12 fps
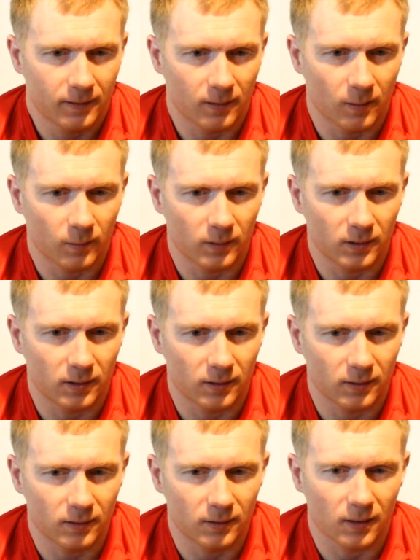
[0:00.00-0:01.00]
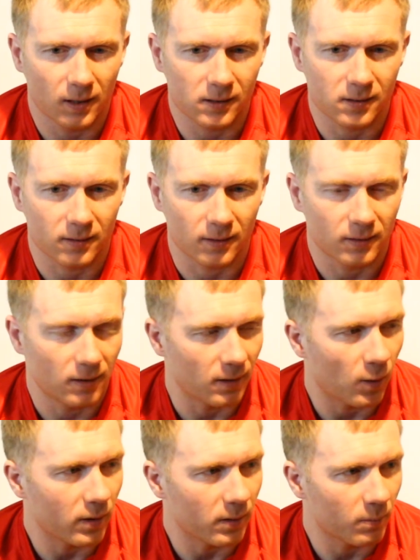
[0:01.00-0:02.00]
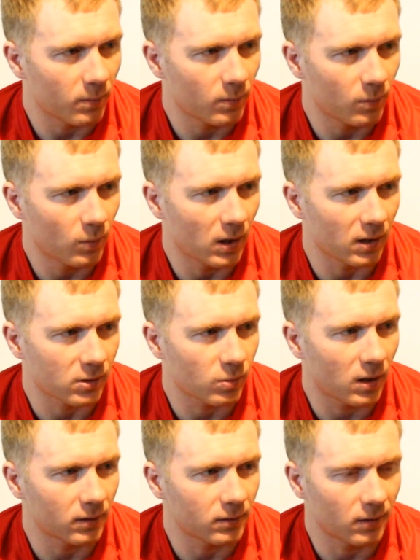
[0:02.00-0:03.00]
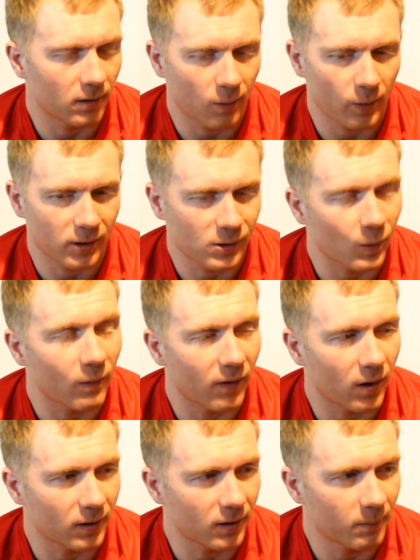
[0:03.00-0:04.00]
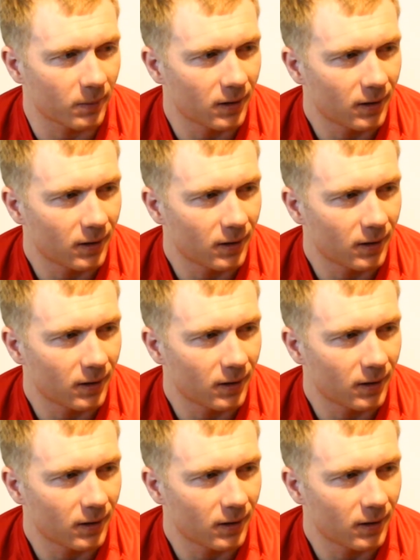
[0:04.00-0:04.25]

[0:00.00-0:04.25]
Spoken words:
You know, you'd like to think you know him well as well, and you know when to avoid him.